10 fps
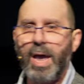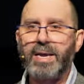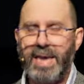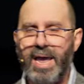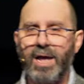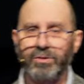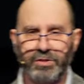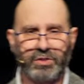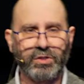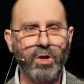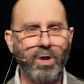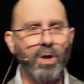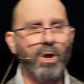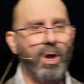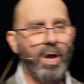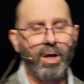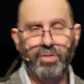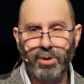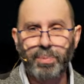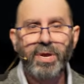accounts
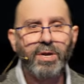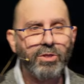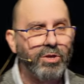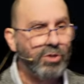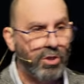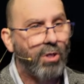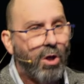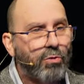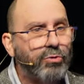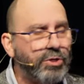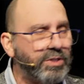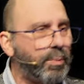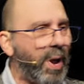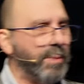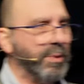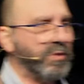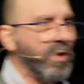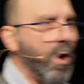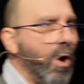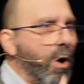that appeared in the local newspapers
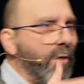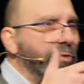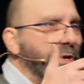of